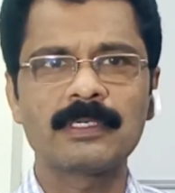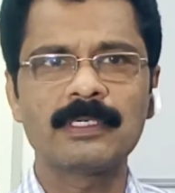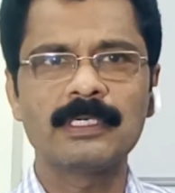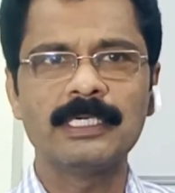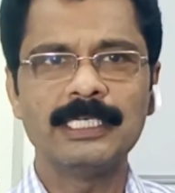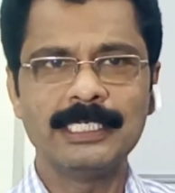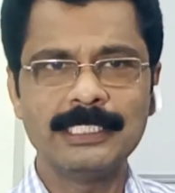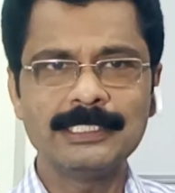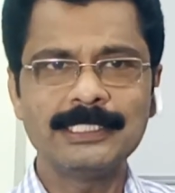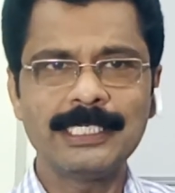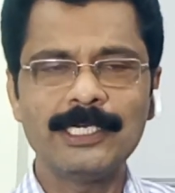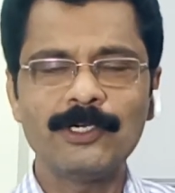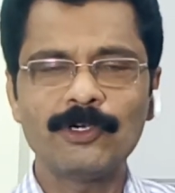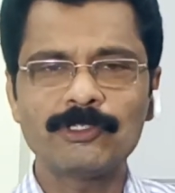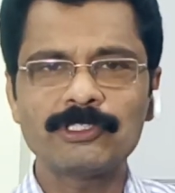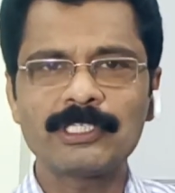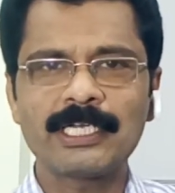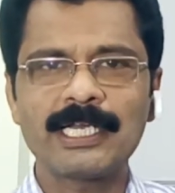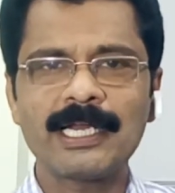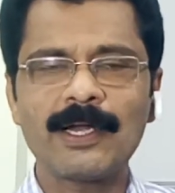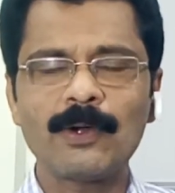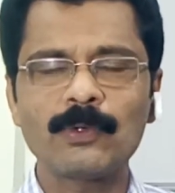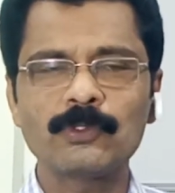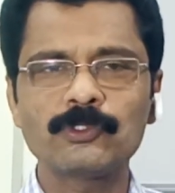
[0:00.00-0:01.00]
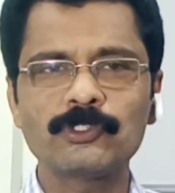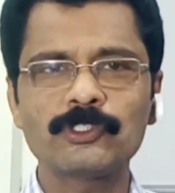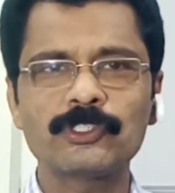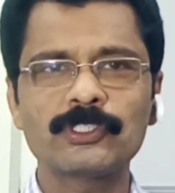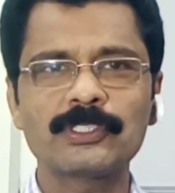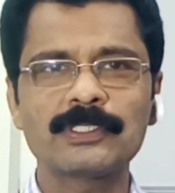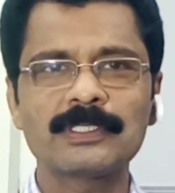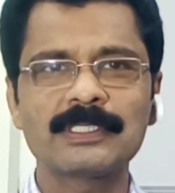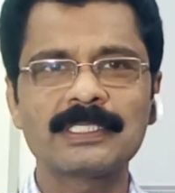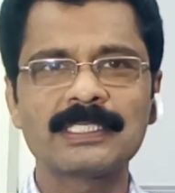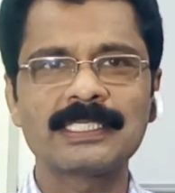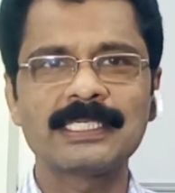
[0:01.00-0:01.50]
It is seen on the
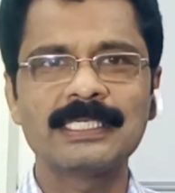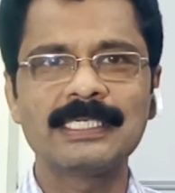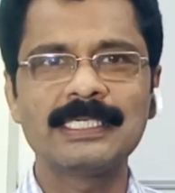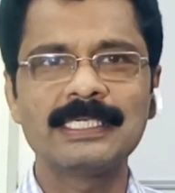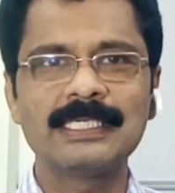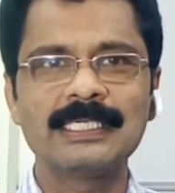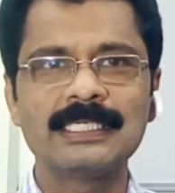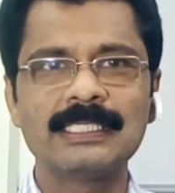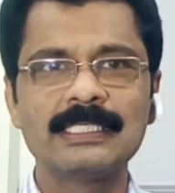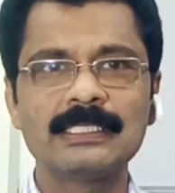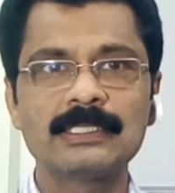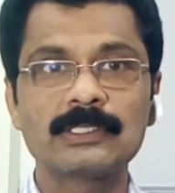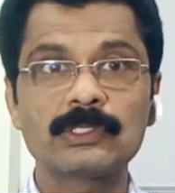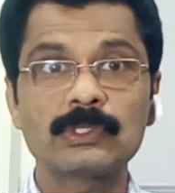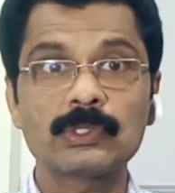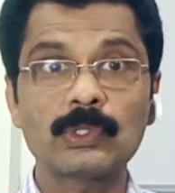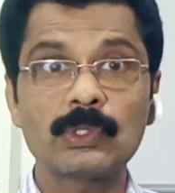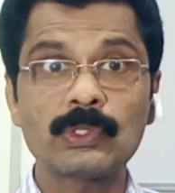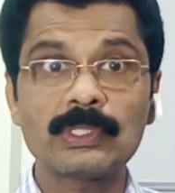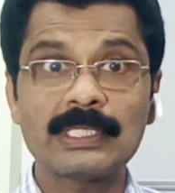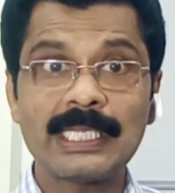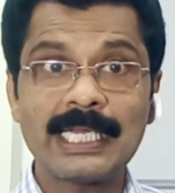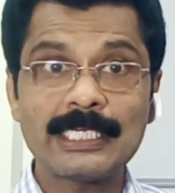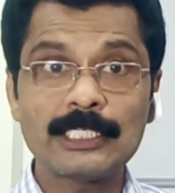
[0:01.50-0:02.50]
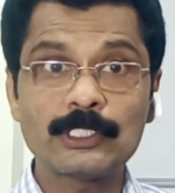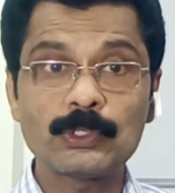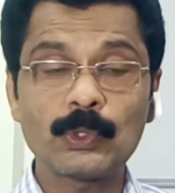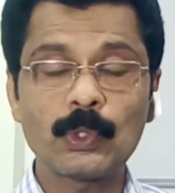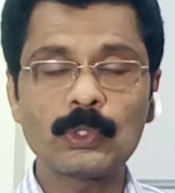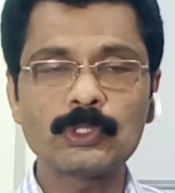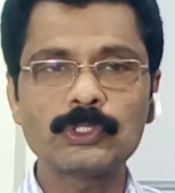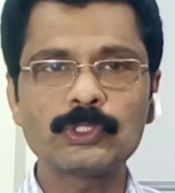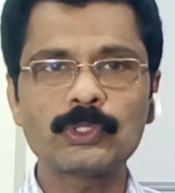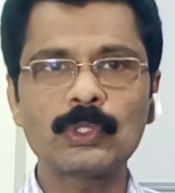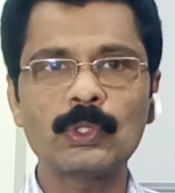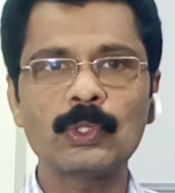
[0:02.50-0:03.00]
grounds. So that is
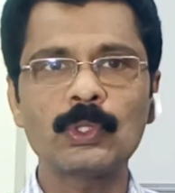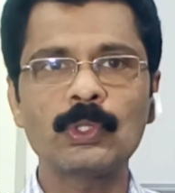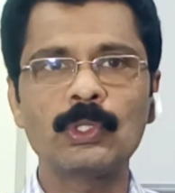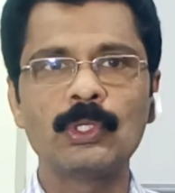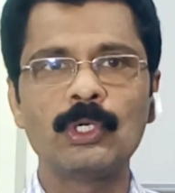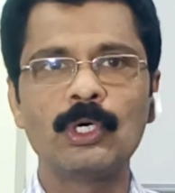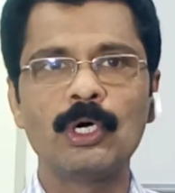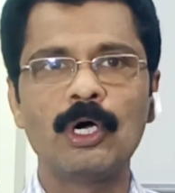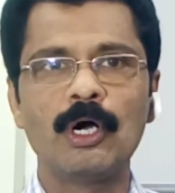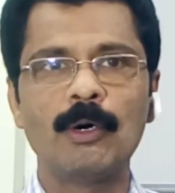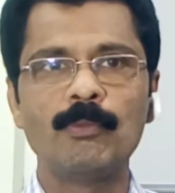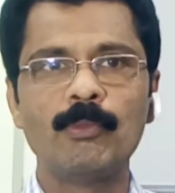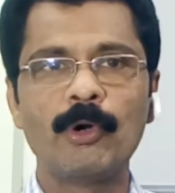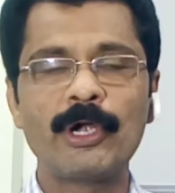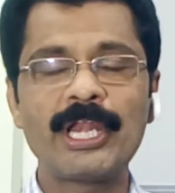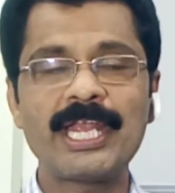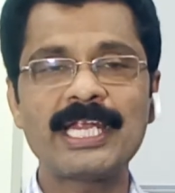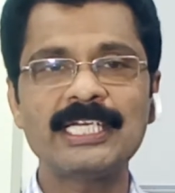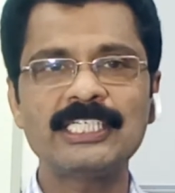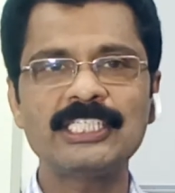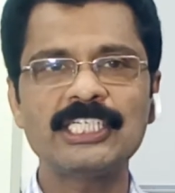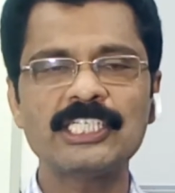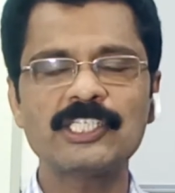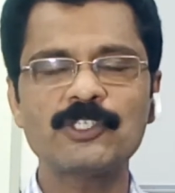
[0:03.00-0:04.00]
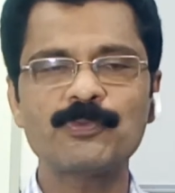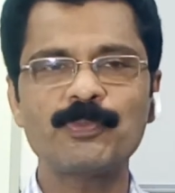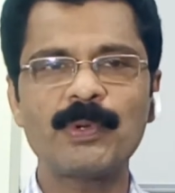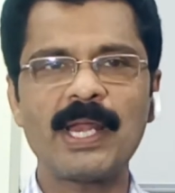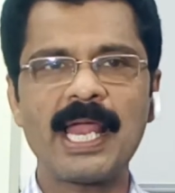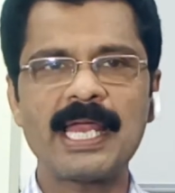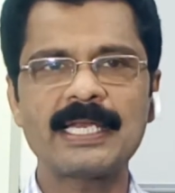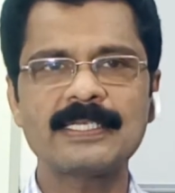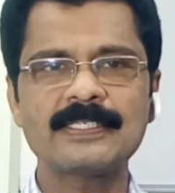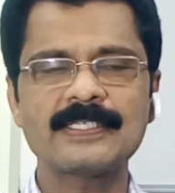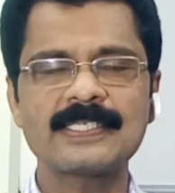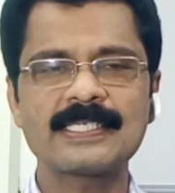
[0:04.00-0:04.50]
also monaceous
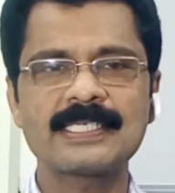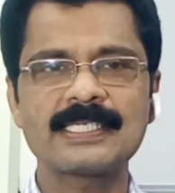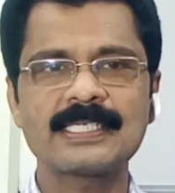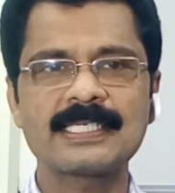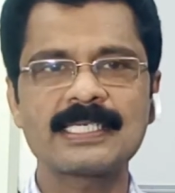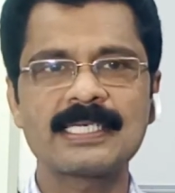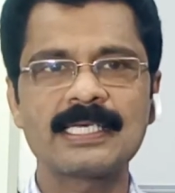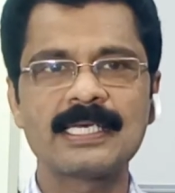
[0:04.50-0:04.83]
plants.